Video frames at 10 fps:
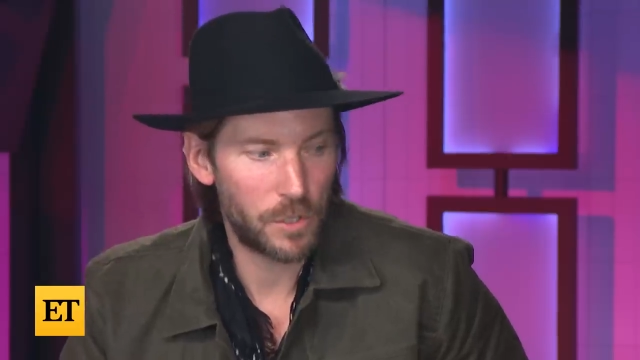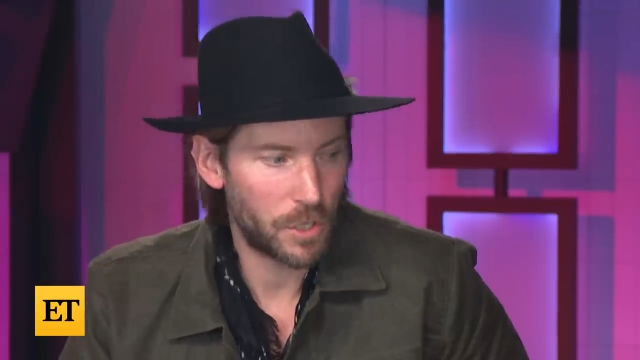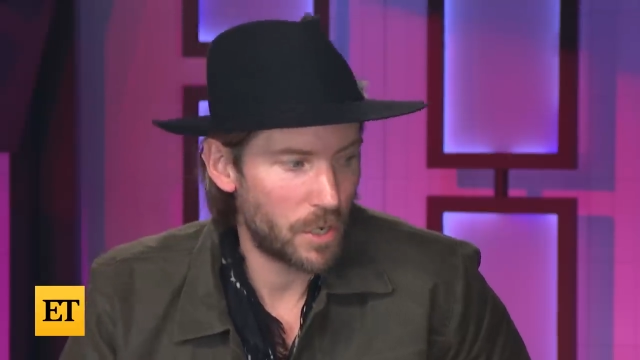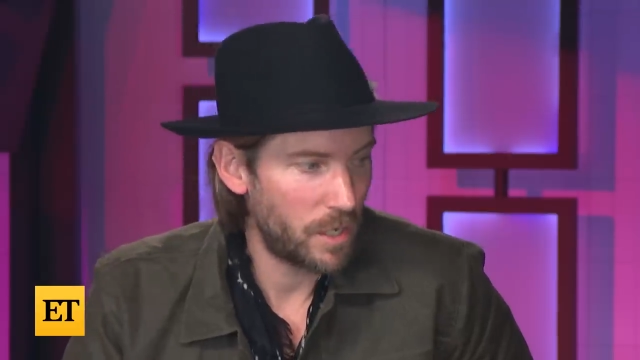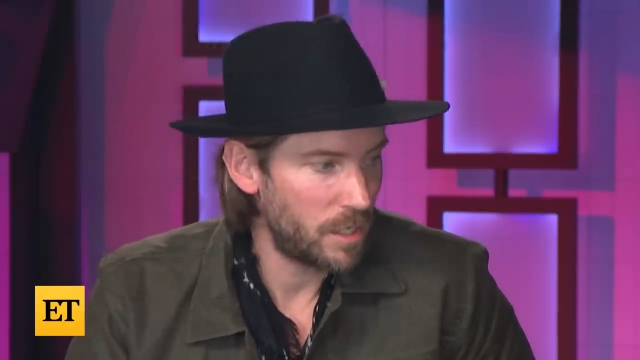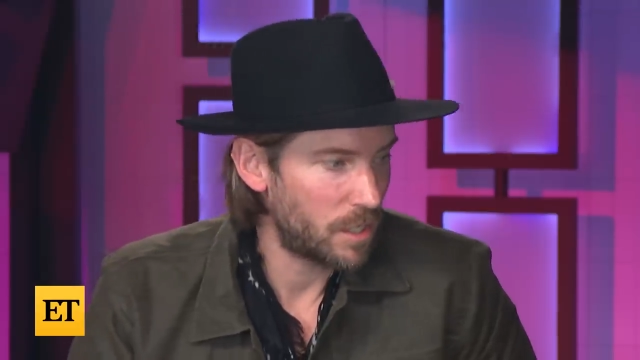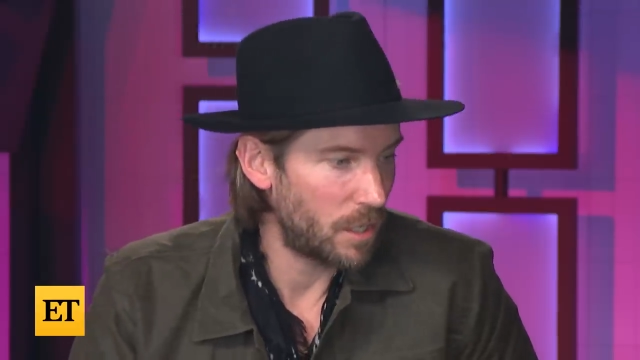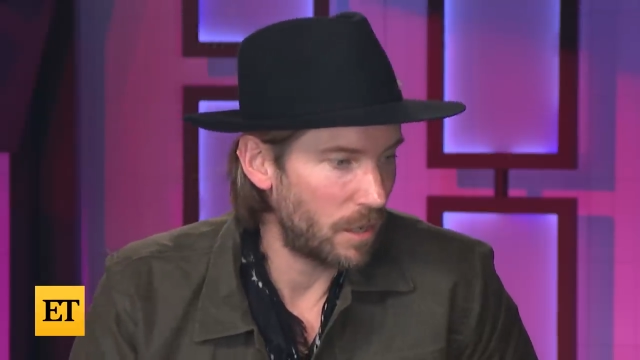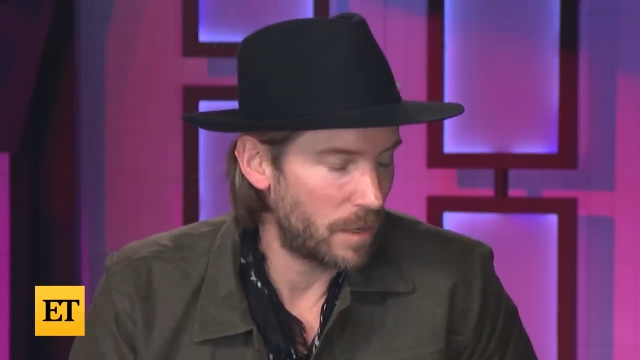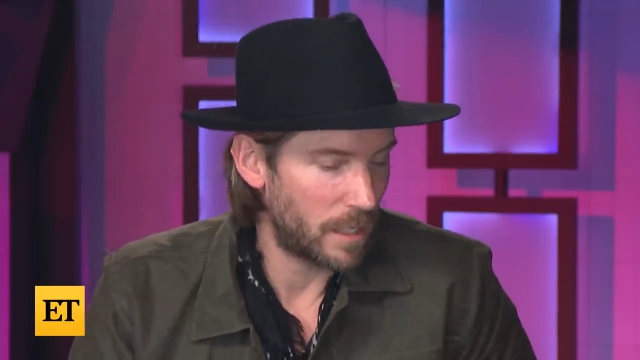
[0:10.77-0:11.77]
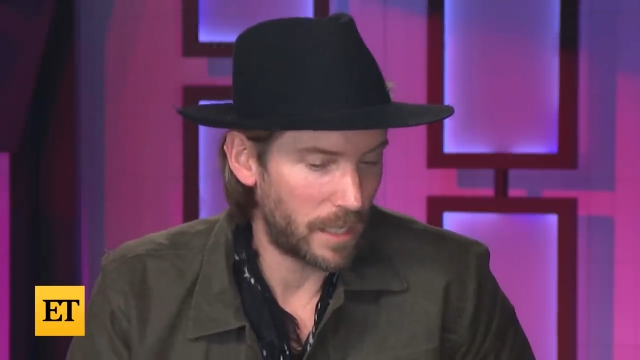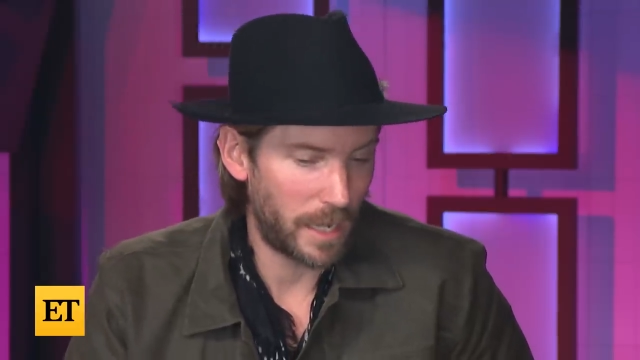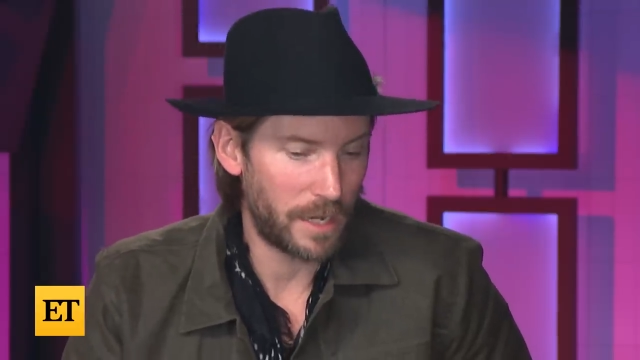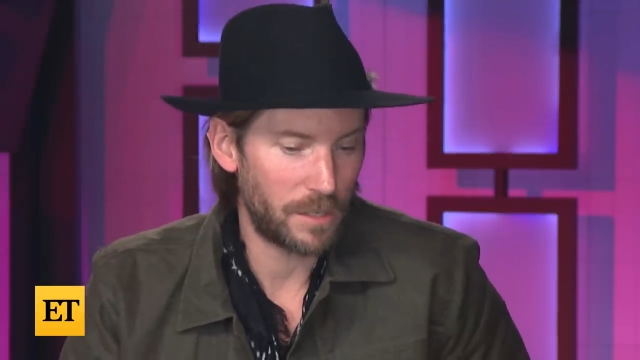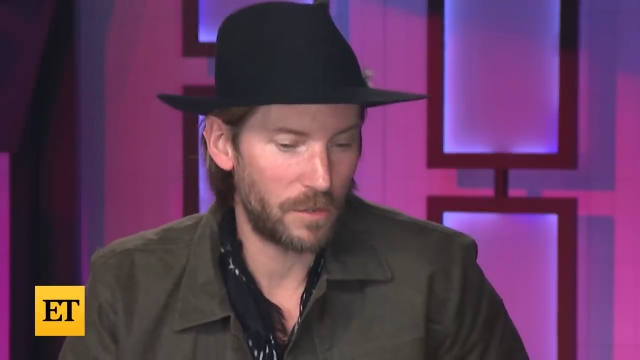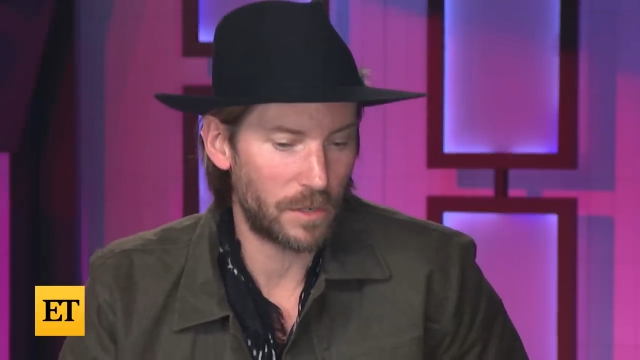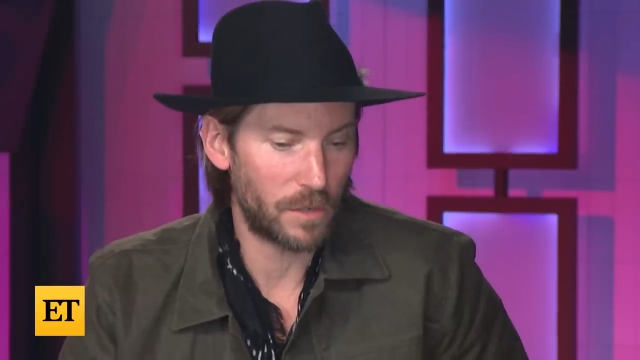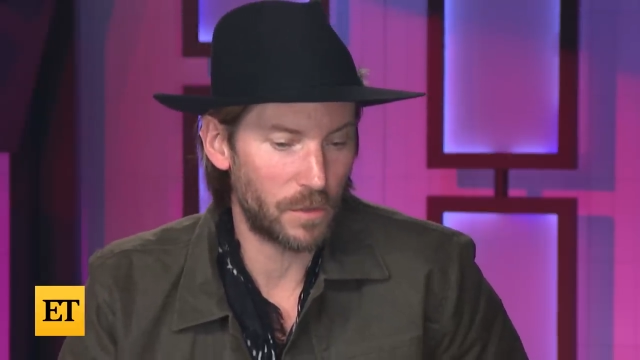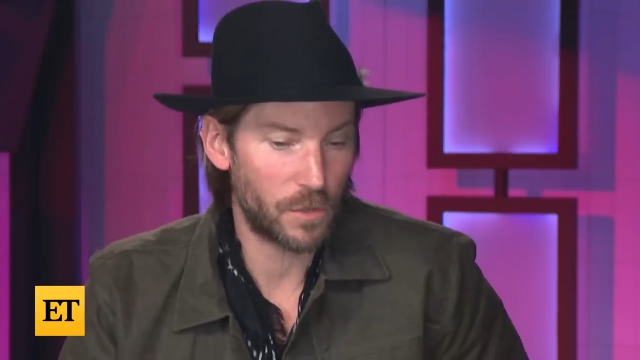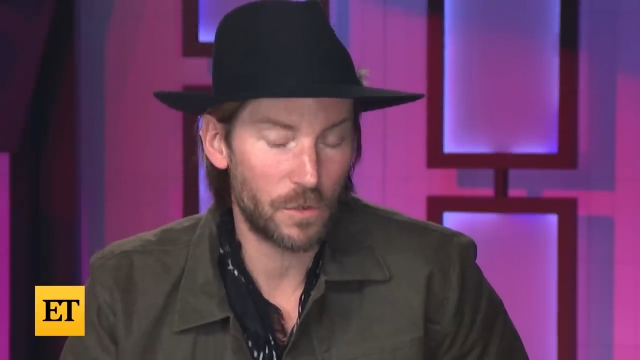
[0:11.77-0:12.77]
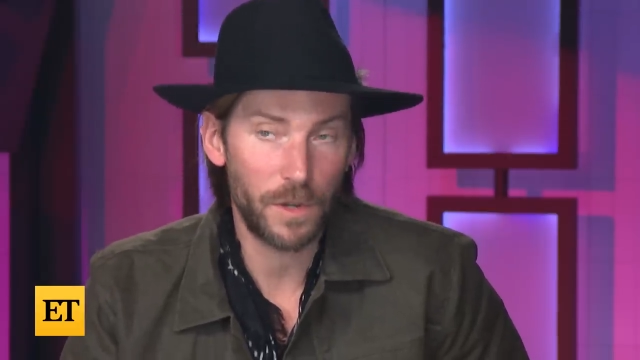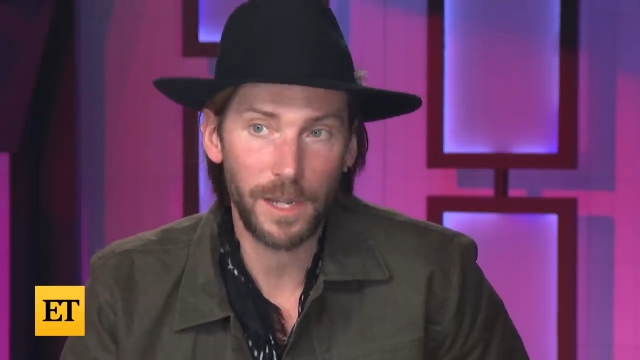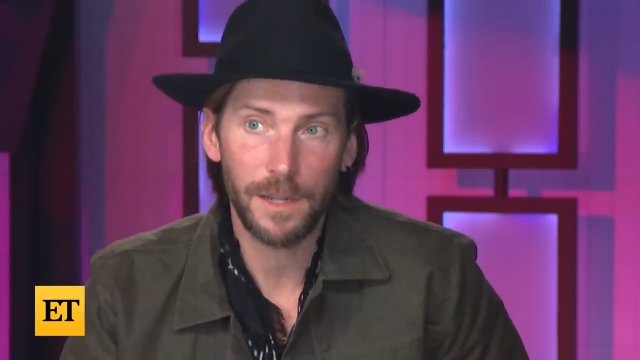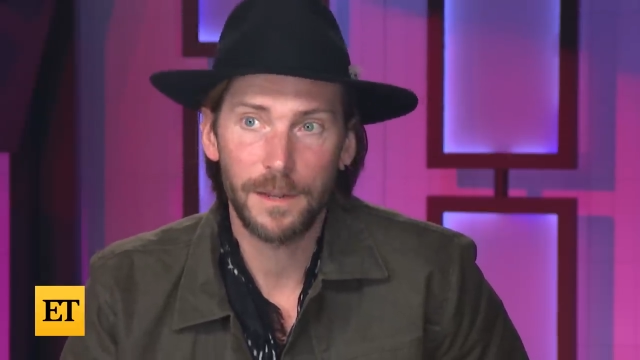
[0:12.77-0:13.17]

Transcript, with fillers: turning to go and the casting director goes, Troy,